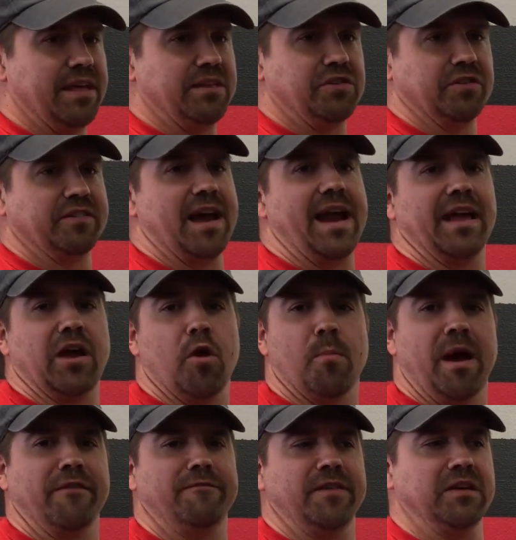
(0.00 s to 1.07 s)
and then just kind of go
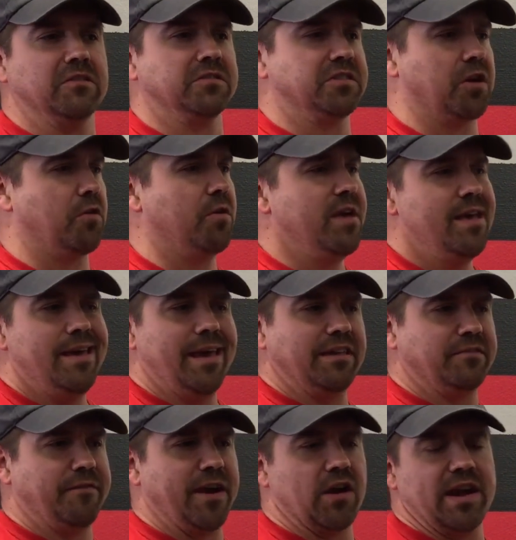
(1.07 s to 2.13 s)
by feel. So
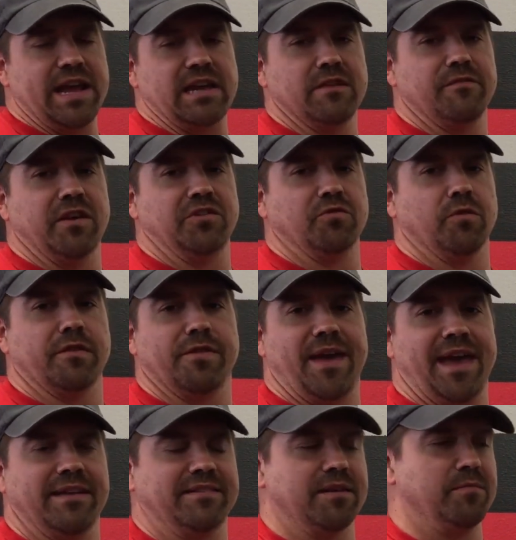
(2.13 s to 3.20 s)
it's very individual
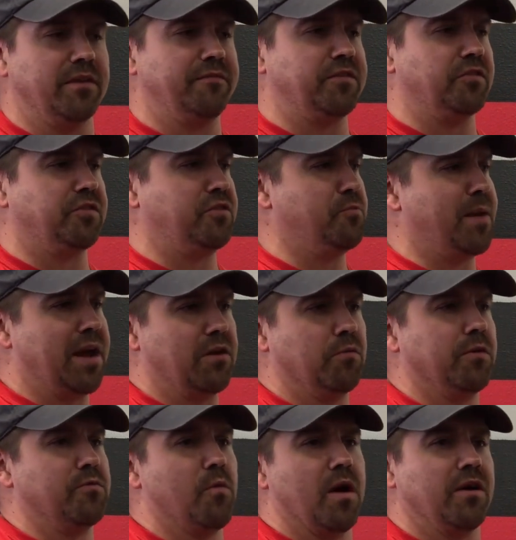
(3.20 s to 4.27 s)
thing. Some lifters do better
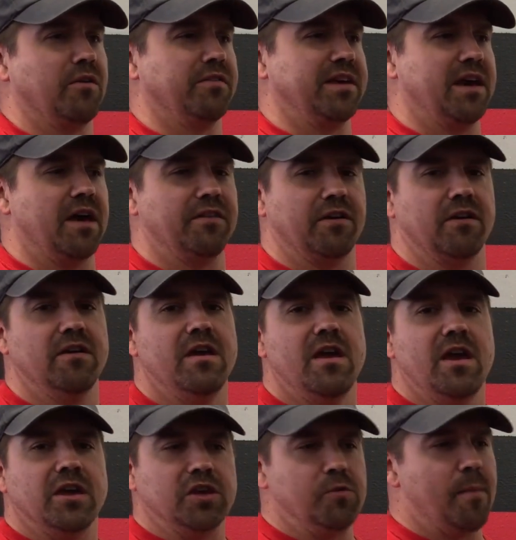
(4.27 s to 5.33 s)
with one or the
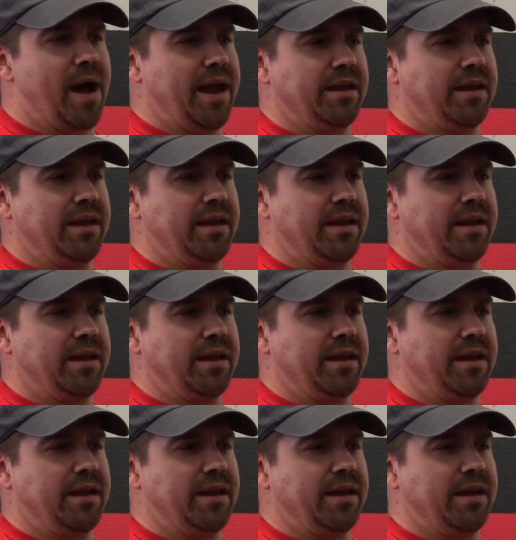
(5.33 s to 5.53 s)
other. You